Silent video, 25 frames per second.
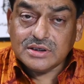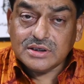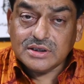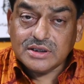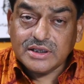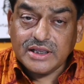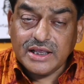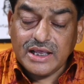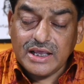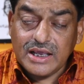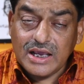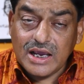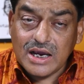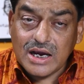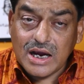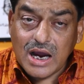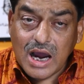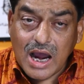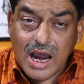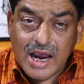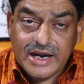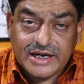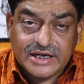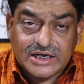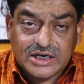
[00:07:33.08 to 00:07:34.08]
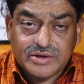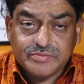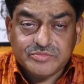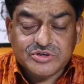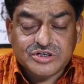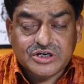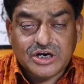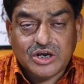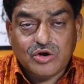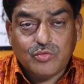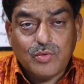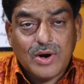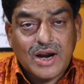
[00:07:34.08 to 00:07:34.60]
the items
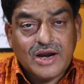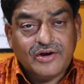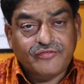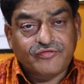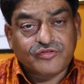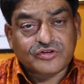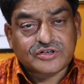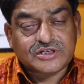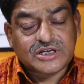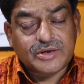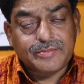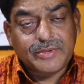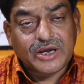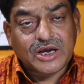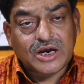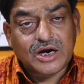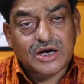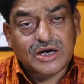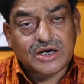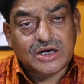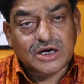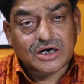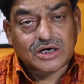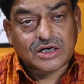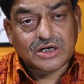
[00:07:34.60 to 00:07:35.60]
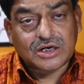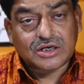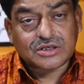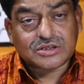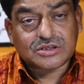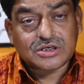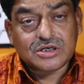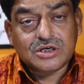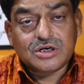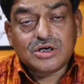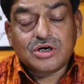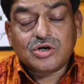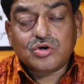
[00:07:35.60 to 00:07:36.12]
required for semiconductors
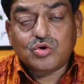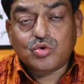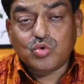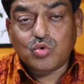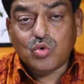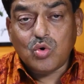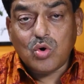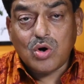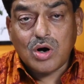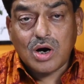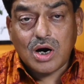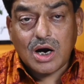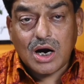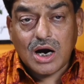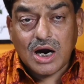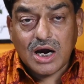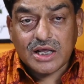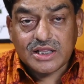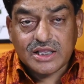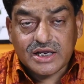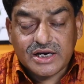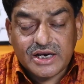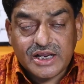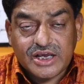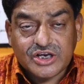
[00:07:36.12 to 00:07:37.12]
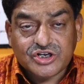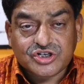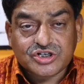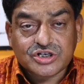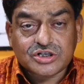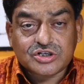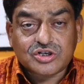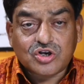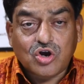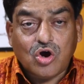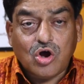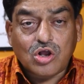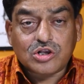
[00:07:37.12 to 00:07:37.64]
to other
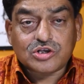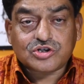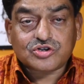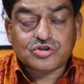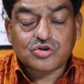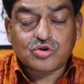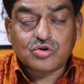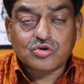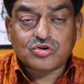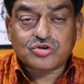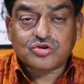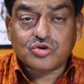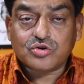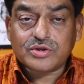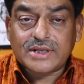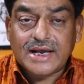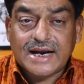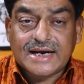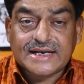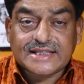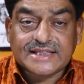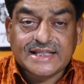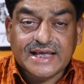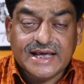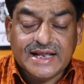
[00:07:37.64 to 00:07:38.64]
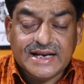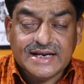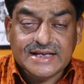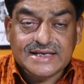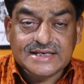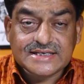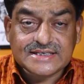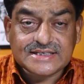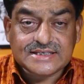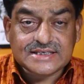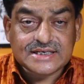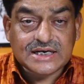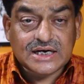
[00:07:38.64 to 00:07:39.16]
nations also, so that there
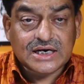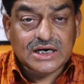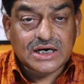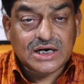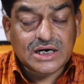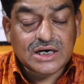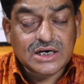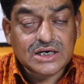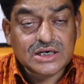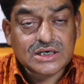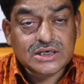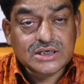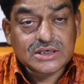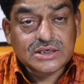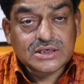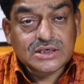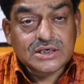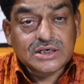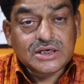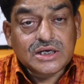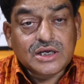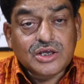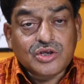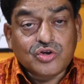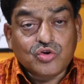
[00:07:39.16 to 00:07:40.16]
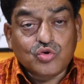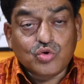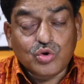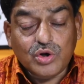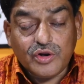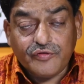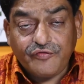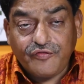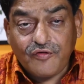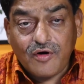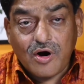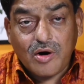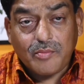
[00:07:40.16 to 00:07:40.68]
is a
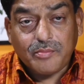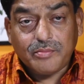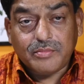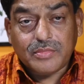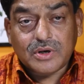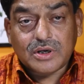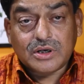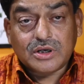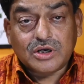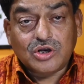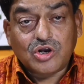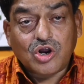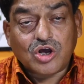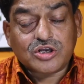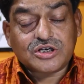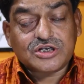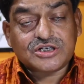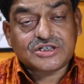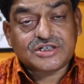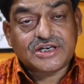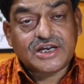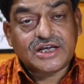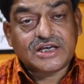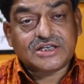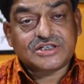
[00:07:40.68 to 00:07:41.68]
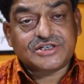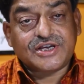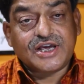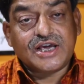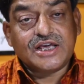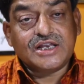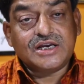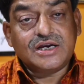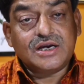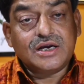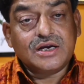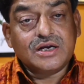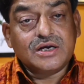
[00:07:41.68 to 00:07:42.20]
uniform logistic
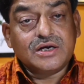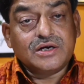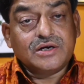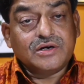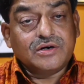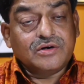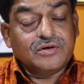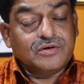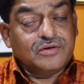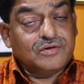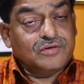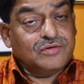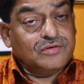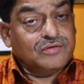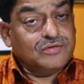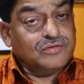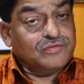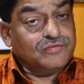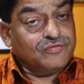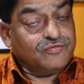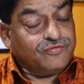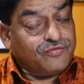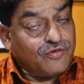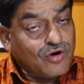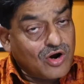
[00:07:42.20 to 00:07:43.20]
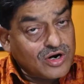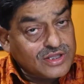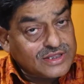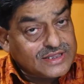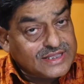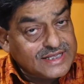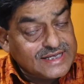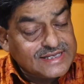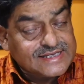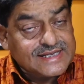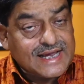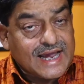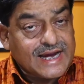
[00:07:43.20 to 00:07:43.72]
chain for
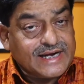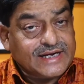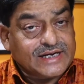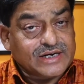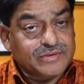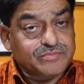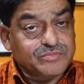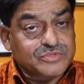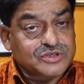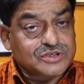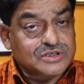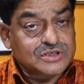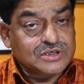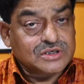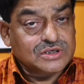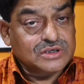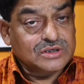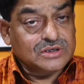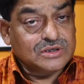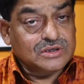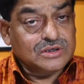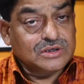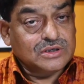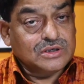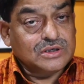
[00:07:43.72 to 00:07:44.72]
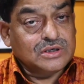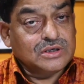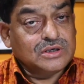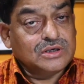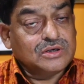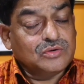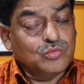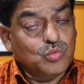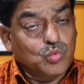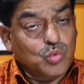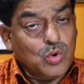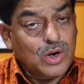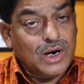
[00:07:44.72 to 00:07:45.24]
these items
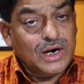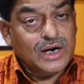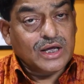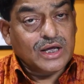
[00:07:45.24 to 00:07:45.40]
world